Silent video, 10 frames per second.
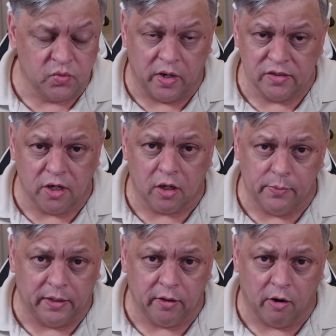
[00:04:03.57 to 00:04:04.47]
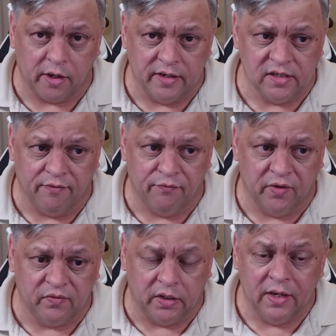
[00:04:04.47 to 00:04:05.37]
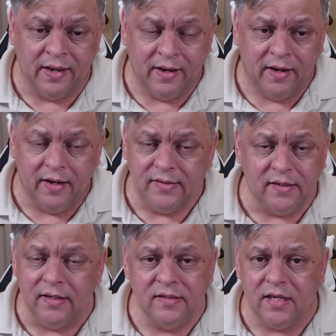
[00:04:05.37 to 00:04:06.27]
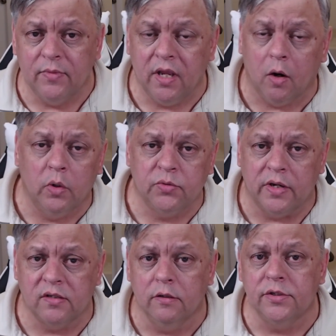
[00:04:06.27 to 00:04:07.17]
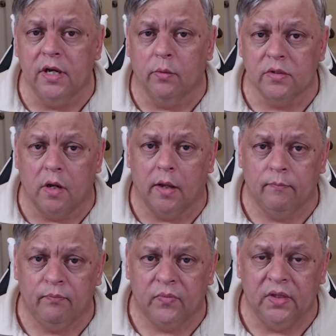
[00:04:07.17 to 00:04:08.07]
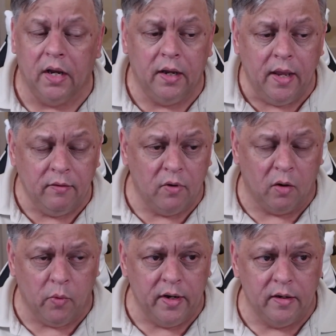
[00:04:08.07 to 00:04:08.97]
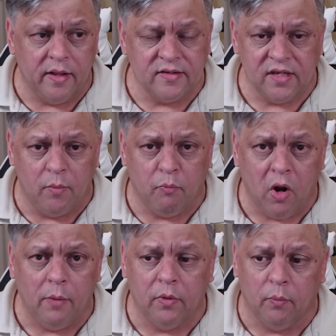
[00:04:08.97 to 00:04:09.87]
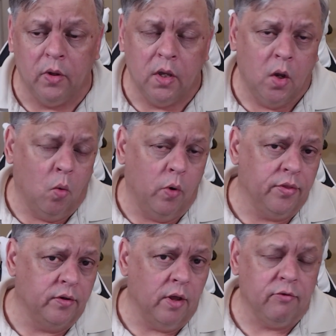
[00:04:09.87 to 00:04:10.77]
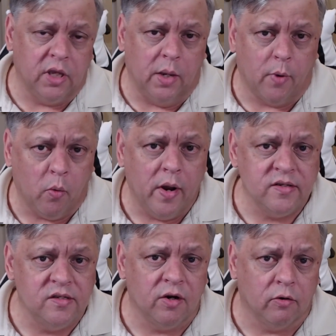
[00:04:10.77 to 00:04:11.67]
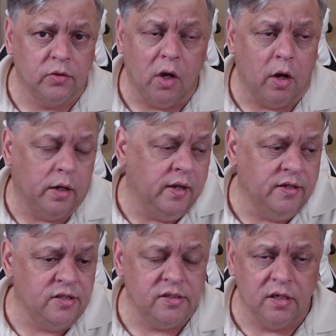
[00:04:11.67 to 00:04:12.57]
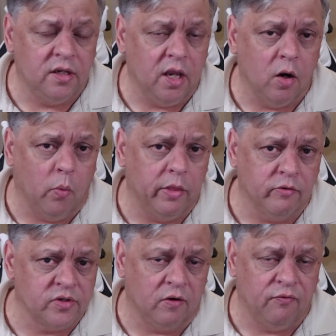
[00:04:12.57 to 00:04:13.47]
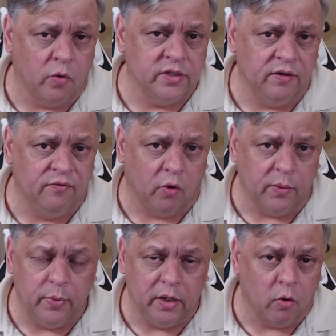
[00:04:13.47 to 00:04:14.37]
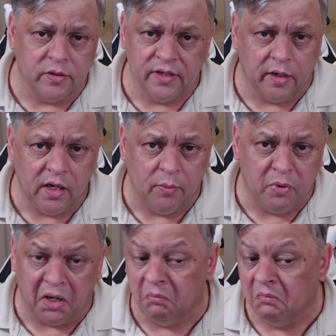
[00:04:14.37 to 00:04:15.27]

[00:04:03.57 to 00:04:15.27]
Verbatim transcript: when I was talking about the ARC A750, is it didn't seem to care which resolution it was on. Now, I ran into that same problem with another game, Horizon Zero Dawn. It just didn't care whether it was on 1440p or 1080p.